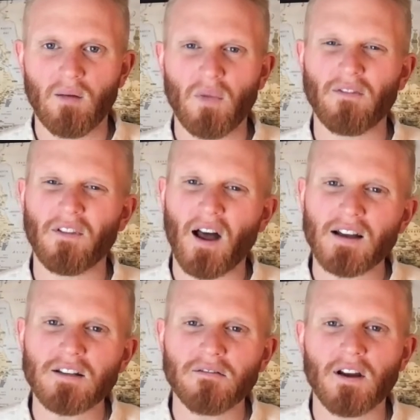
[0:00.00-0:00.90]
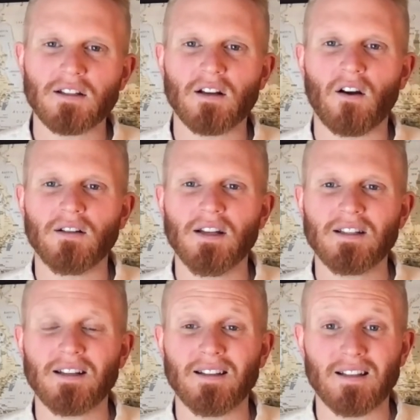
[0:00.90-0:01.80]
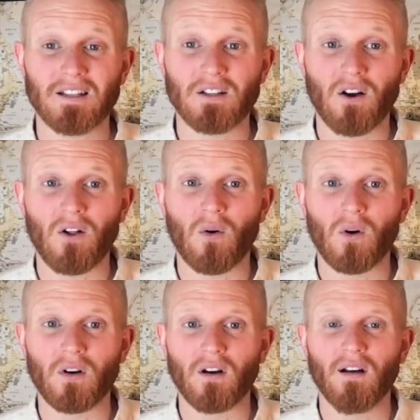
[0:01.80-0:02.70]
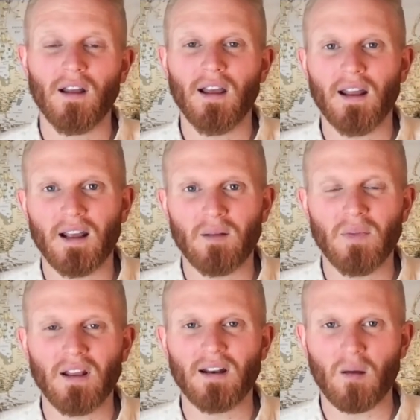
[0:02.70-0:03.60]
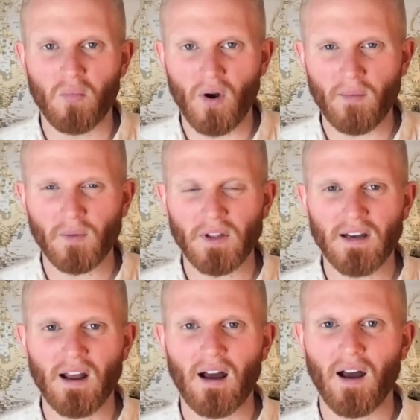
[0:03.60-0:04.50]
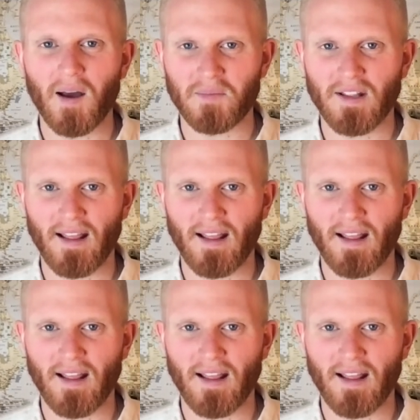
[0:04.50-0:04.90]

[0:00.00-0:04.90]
But philosophizing artistically is a tall order, and I admit I'm probably not up to